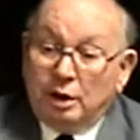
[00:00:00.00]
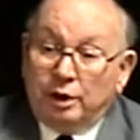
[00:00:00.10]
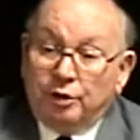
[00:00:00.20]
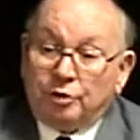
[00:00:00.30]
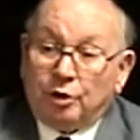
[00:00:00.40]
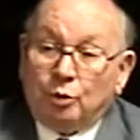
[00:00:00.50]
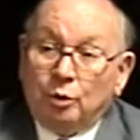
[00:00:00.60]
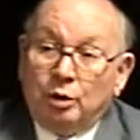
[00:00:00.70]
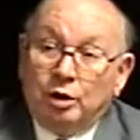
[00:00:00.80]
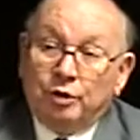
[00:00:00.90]
He said,
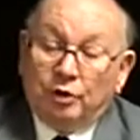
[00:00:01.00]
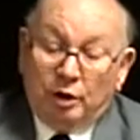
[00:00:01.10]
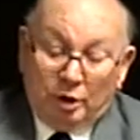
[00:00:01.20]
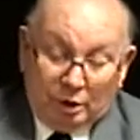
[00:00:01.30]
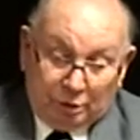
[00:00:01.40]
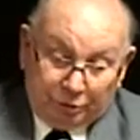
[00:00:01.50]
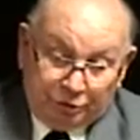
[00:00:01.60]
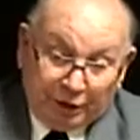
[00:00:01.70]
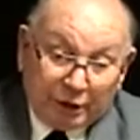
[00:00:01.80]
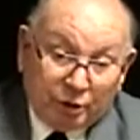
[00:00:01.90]
the
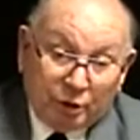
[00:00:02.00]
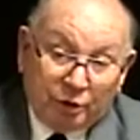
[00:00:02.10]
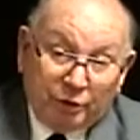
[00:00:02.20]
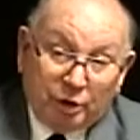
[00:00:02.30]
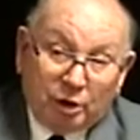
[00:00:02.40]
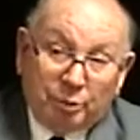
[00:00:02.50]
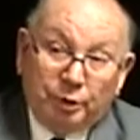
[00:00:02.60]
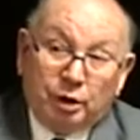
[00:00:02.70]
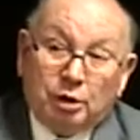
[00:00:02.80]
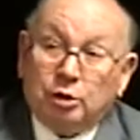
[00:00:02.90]
Secretary of the
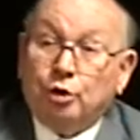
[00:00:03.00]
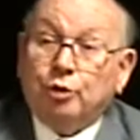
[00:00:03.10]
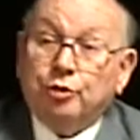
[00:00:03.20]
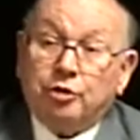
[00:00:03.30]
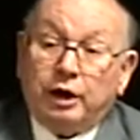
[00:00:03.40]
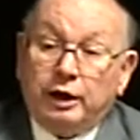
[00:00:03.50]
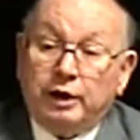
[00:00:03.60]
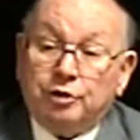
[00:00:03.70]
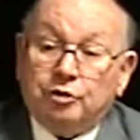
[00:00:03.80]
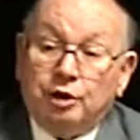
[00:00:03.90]
Army closed
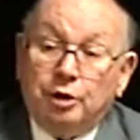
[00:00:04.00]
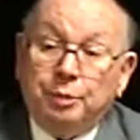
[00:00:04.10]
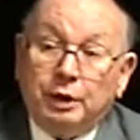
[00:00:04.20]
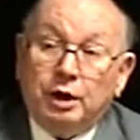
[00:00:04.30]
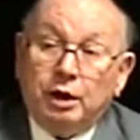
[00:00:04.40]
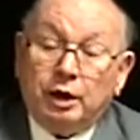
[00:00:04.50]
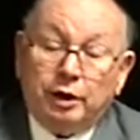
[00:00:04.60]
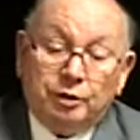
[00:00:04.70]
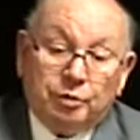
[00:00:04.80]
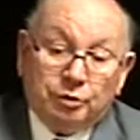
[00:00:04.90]
ASTP
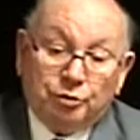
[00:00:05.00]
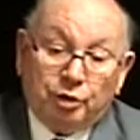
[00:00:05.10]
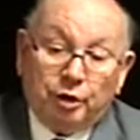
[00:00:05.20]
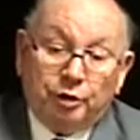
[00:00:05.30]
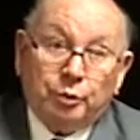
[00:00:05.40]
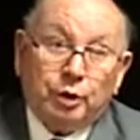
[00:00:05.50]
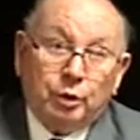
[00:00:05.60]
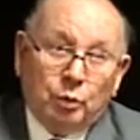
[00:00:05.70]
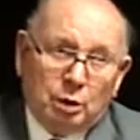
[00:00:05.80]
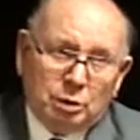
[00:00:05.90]
as of January
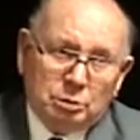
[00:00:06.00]
1.